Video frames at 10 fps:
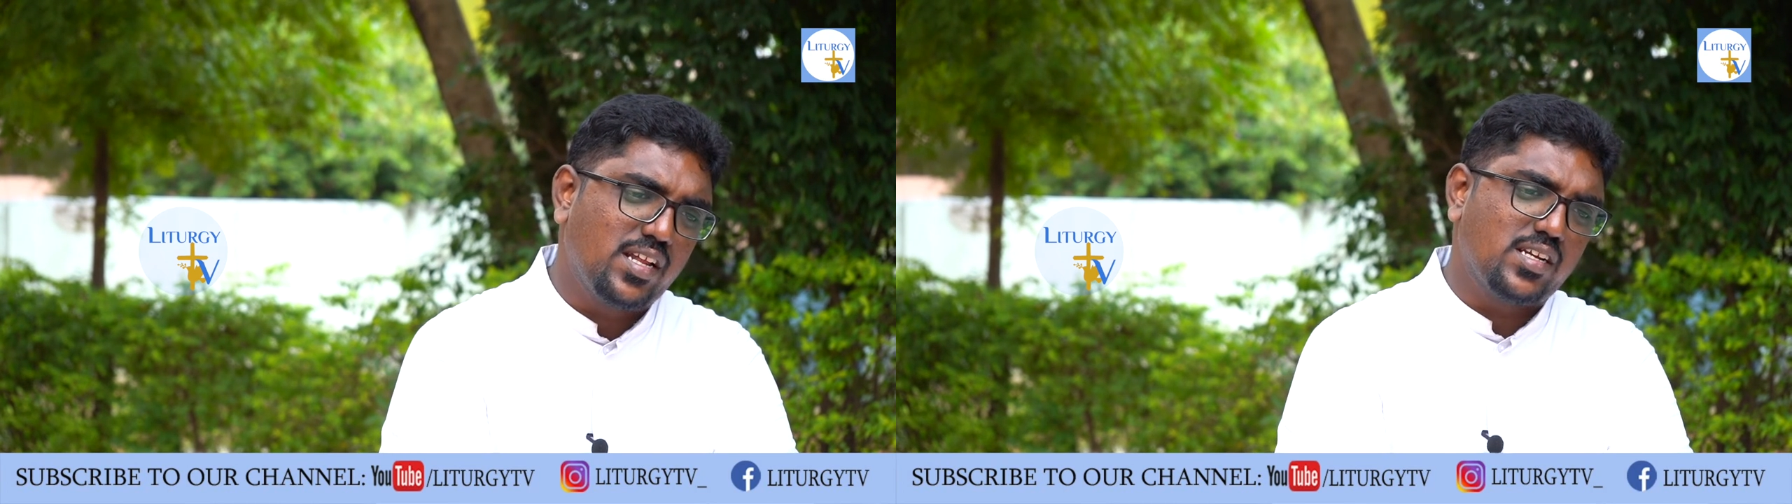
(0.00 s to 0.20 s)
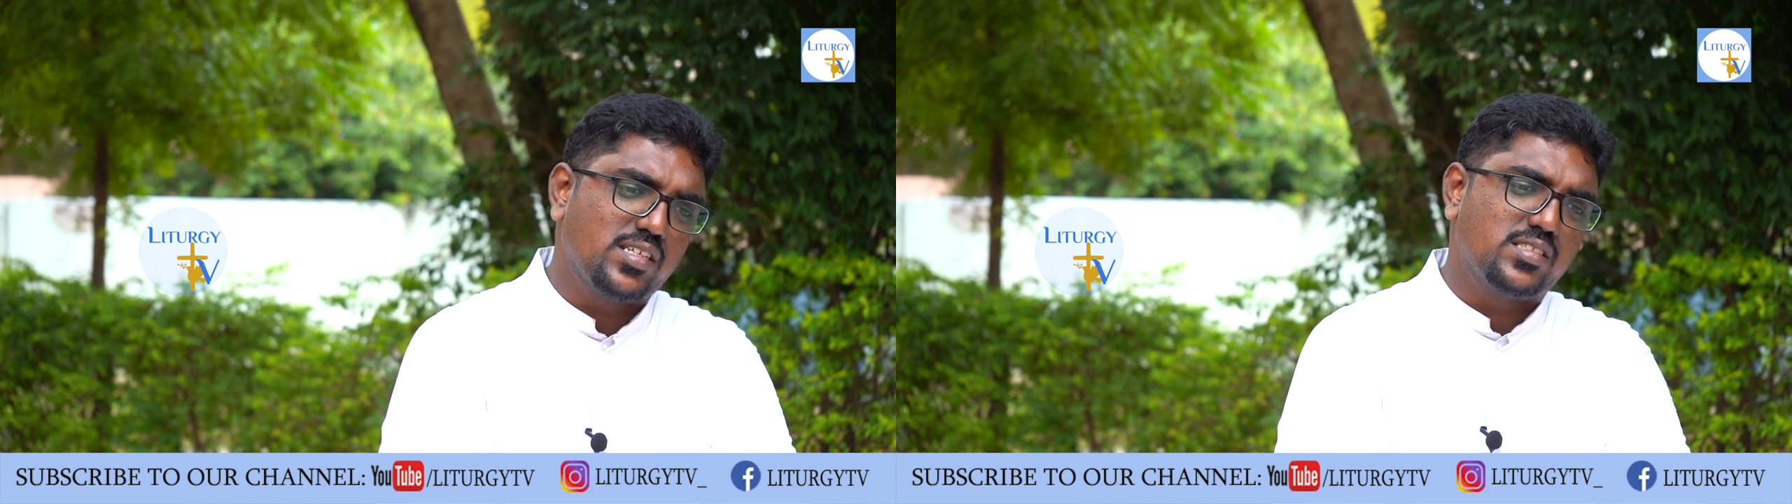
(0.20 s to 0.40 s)

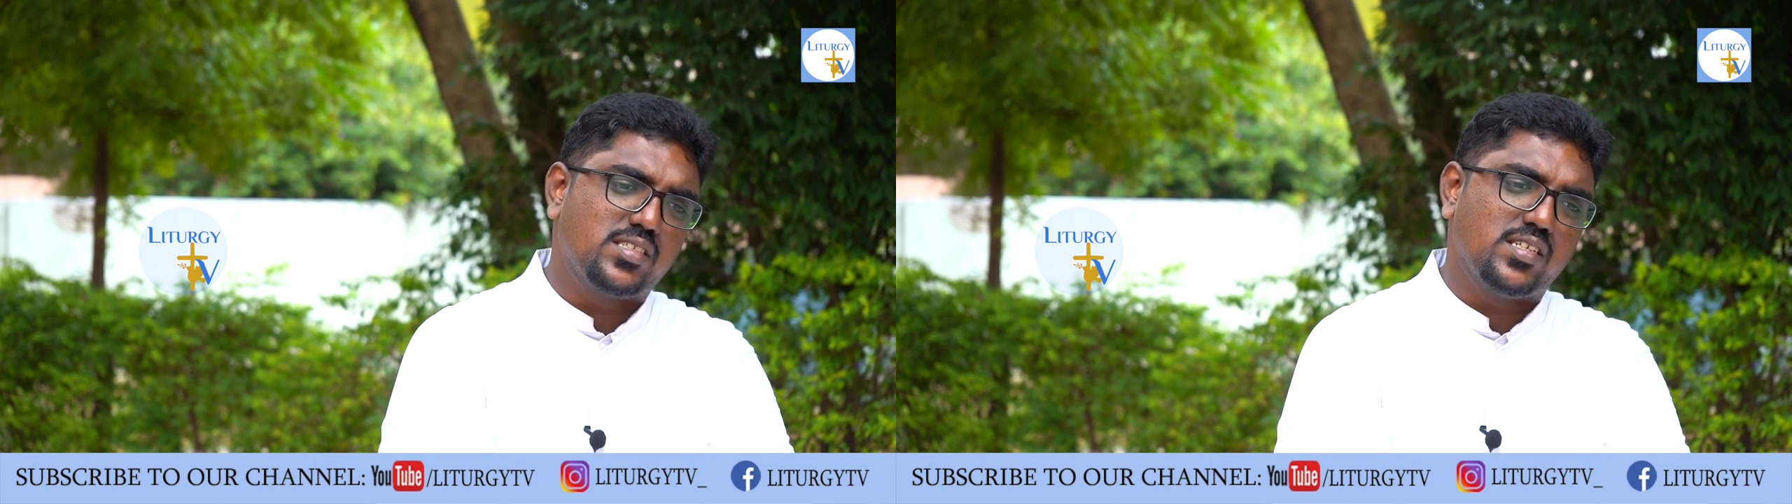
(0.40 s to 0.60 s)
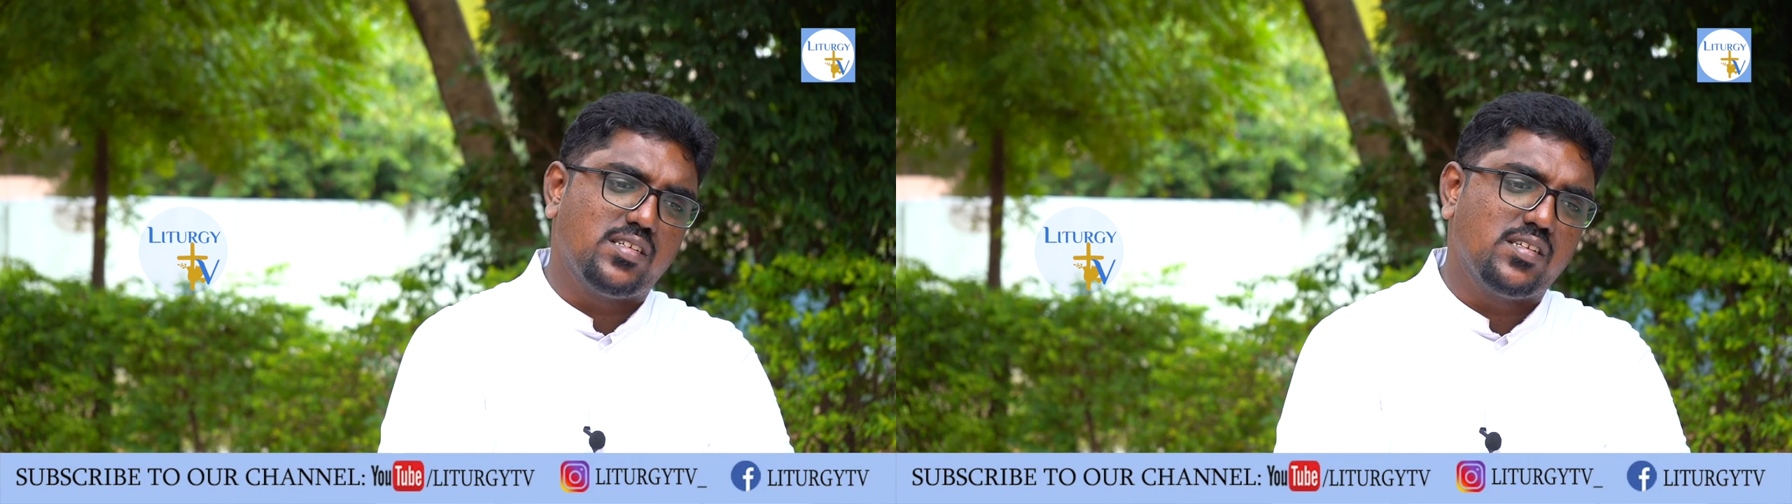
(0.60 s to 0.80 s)

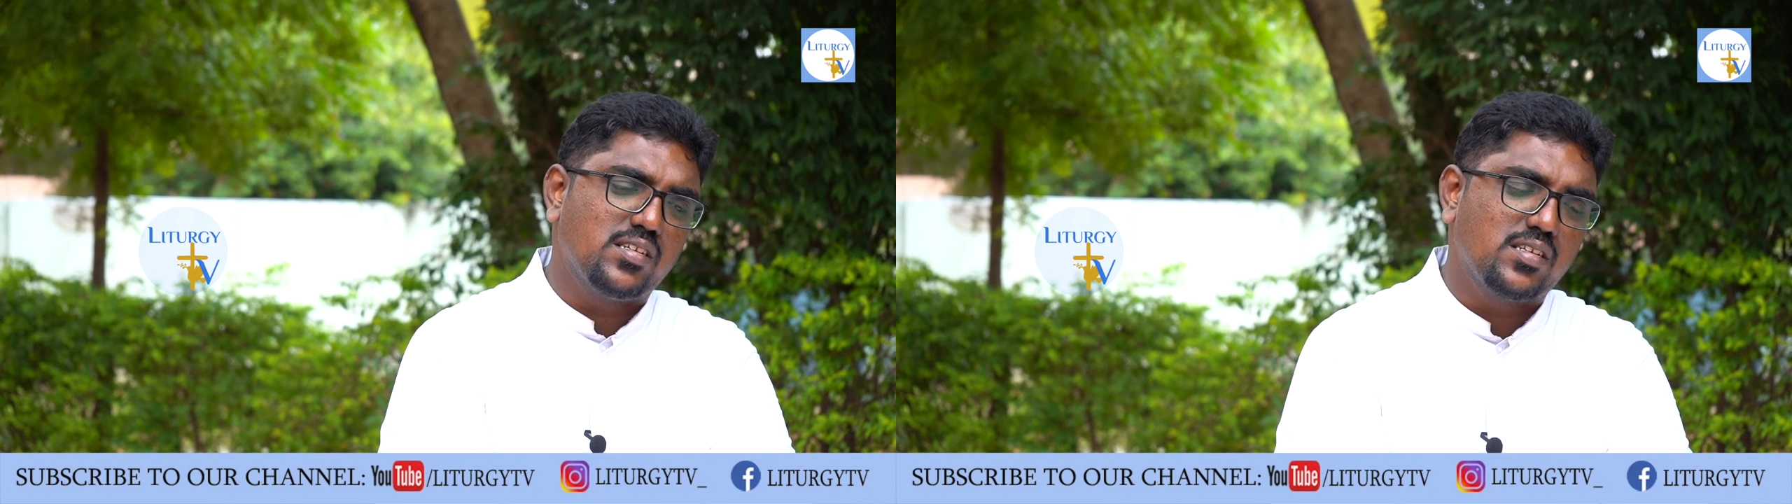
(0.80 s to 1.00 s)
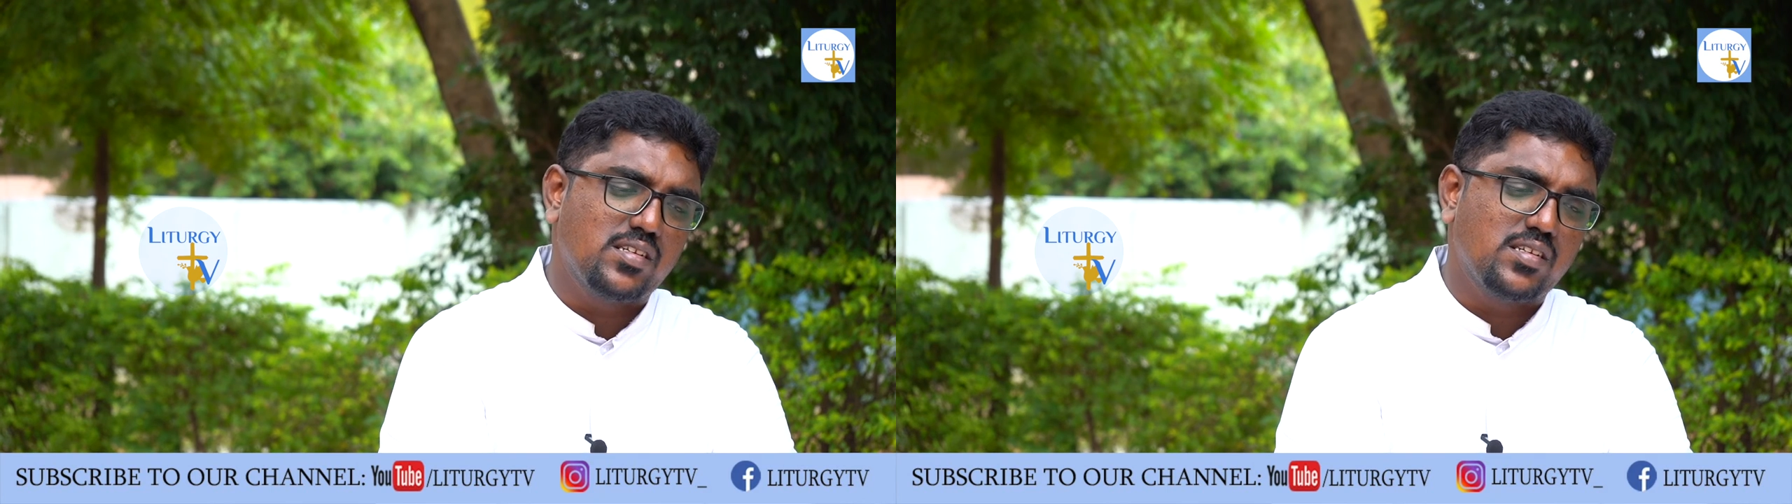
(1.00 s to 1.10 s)
Augustine